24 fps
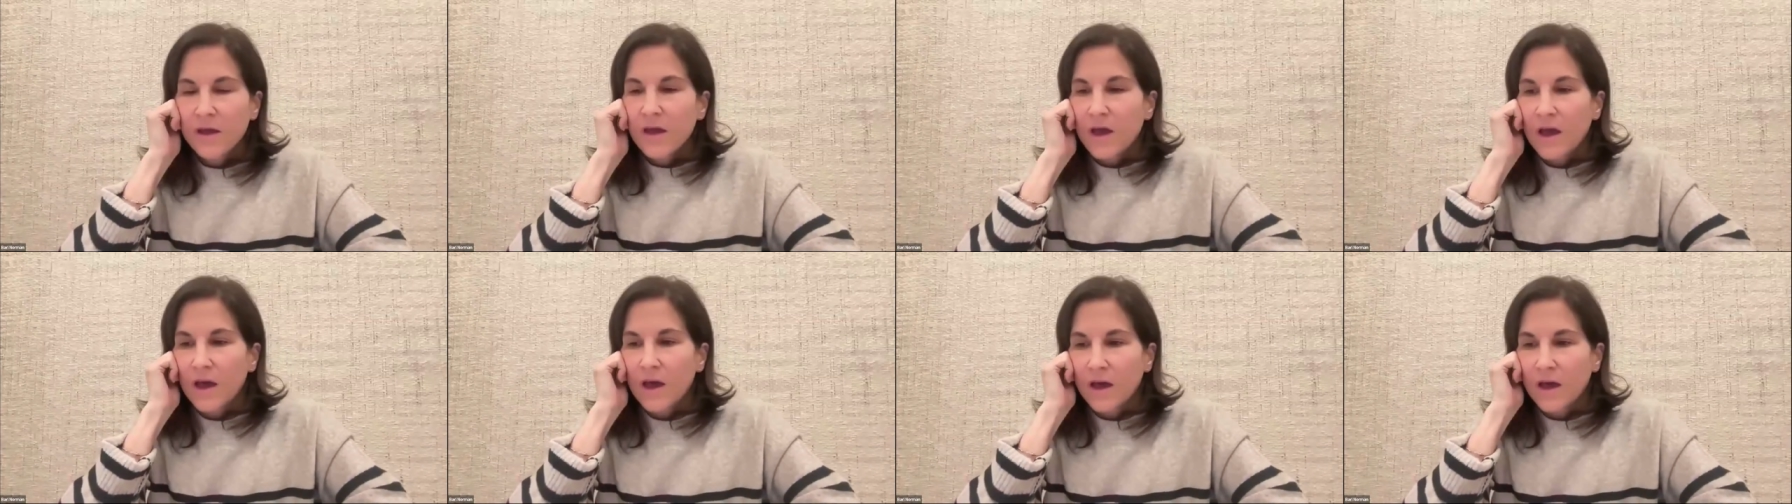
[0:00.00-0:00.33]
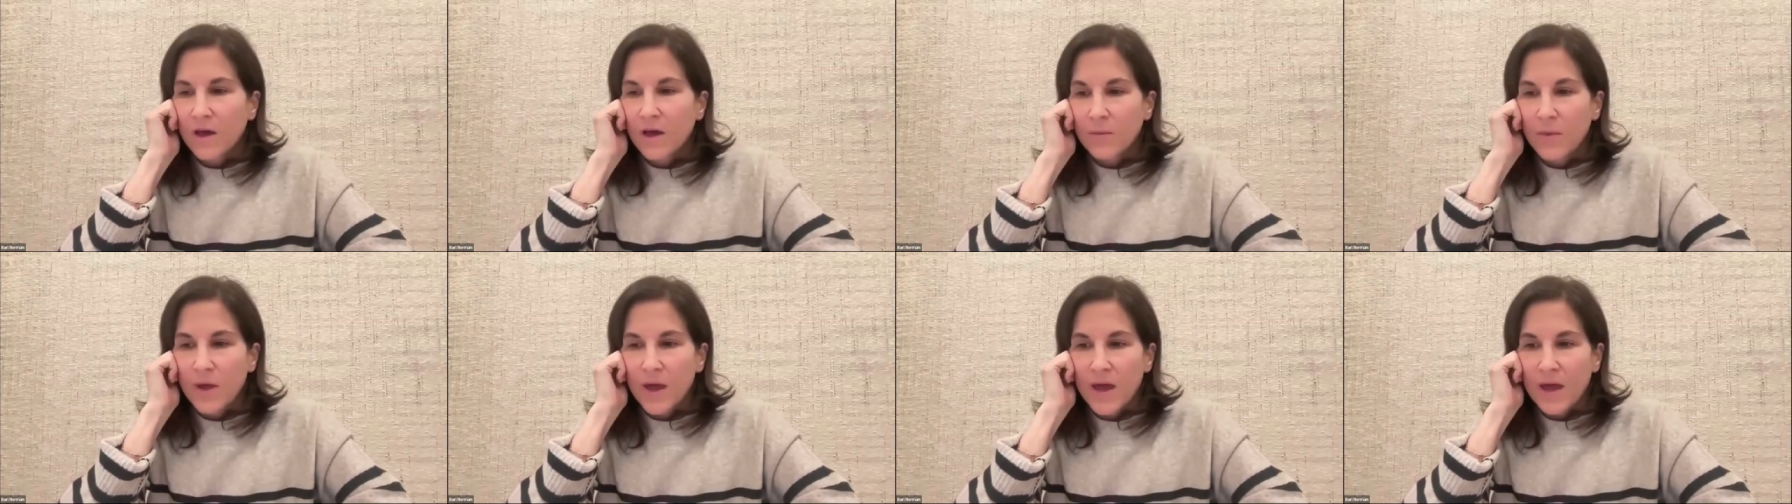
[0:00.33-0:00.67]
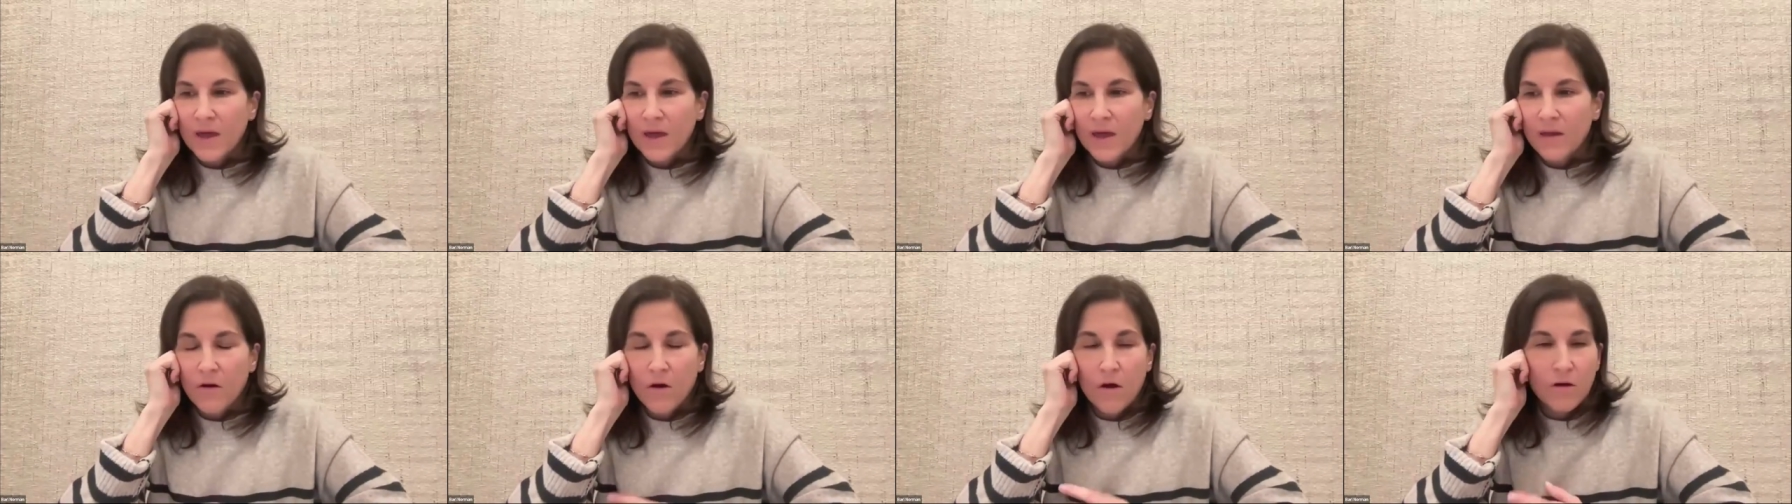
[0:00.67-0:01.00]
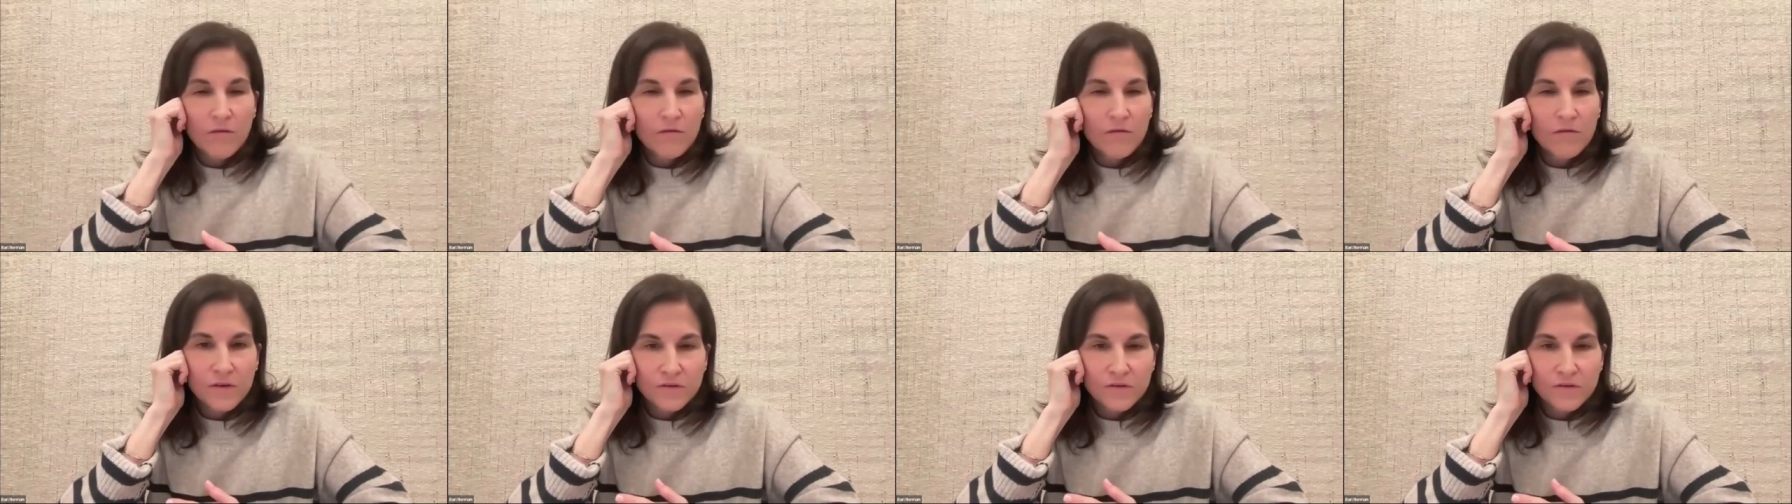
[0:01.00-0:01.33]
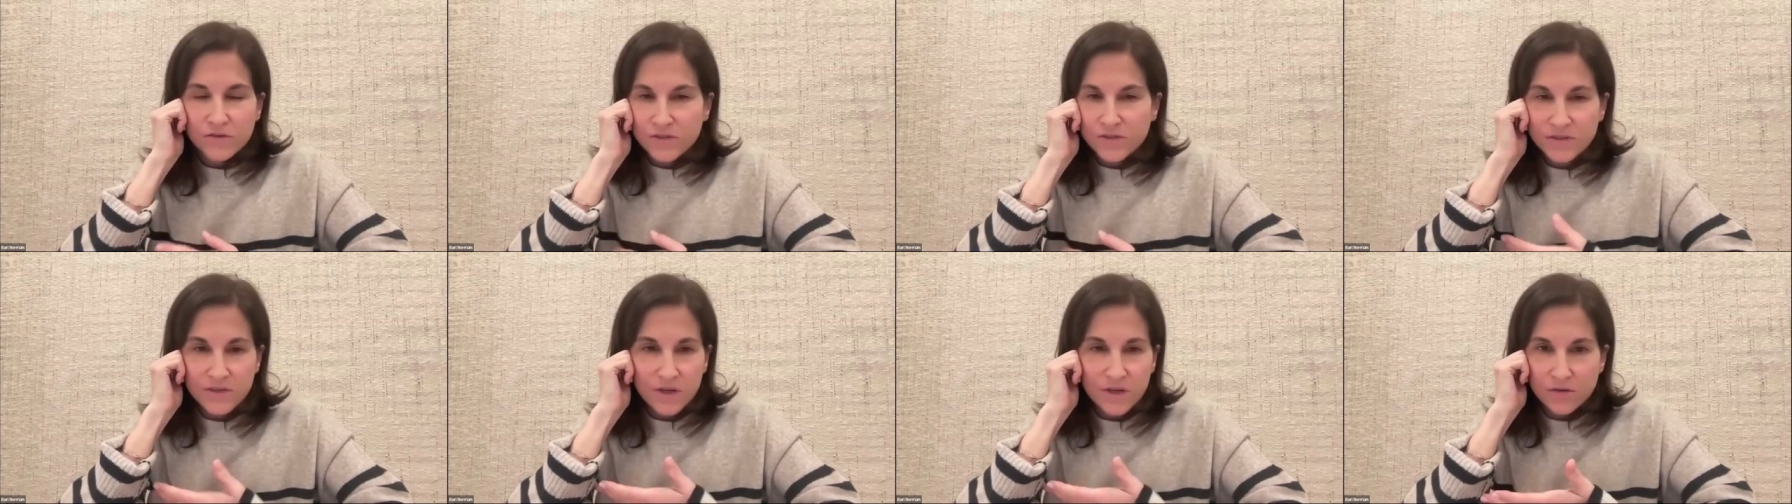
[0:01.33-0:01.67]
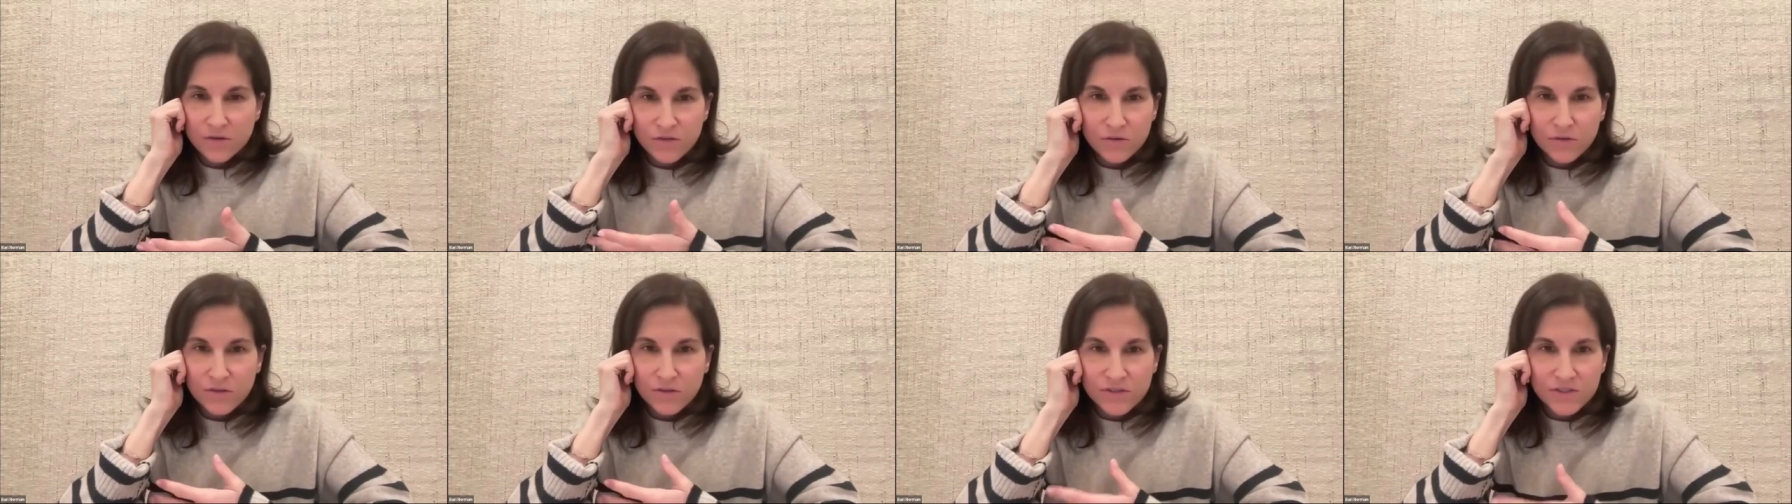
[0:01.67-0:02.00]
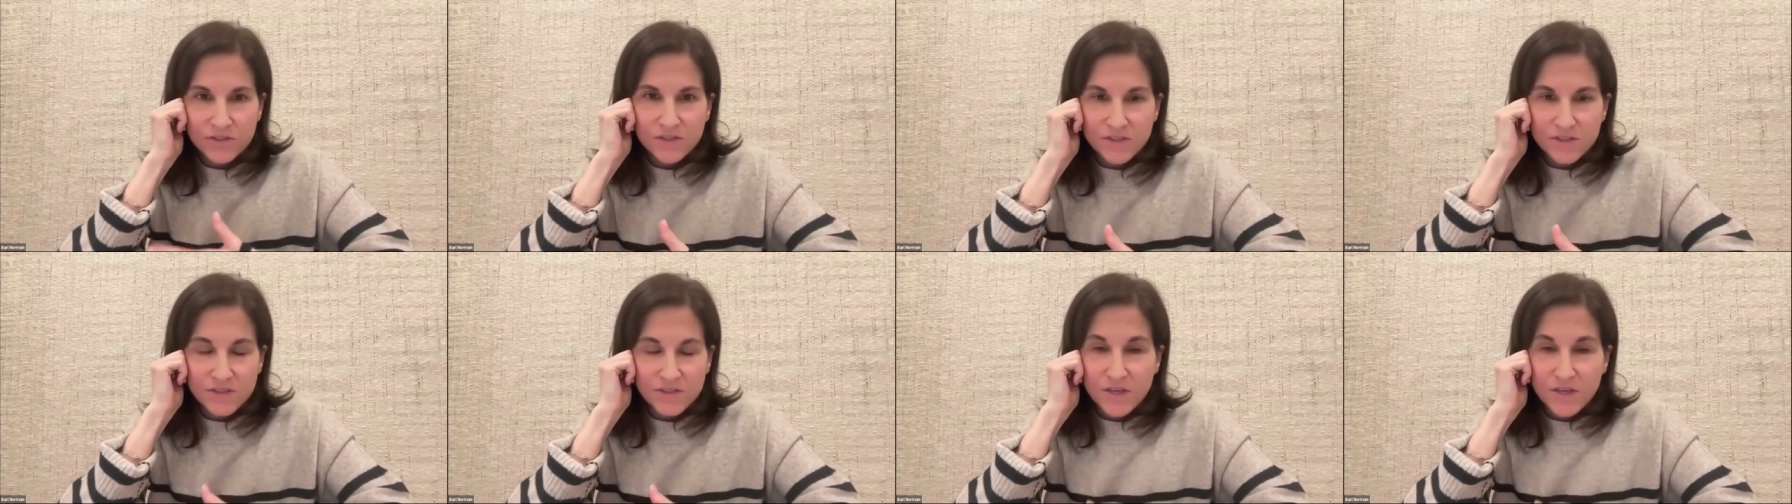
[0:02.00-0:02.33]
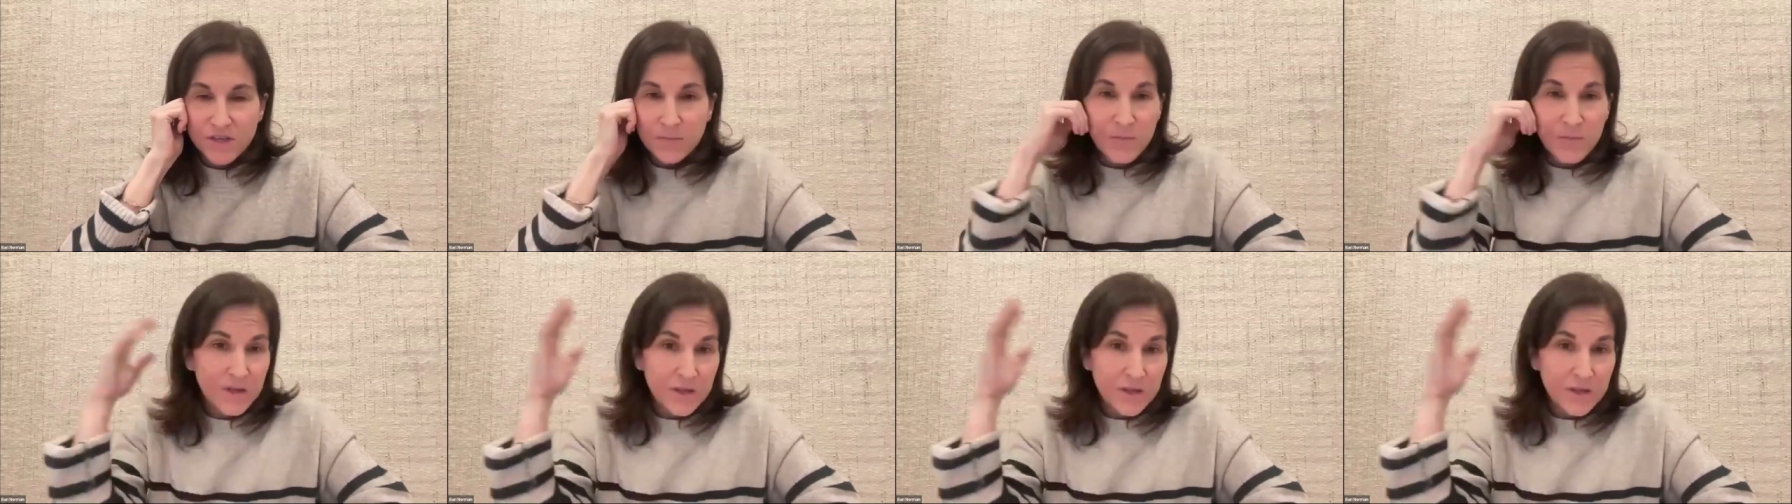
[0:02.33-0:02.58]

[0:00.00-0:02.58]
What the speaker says: And often just tell students to skip it,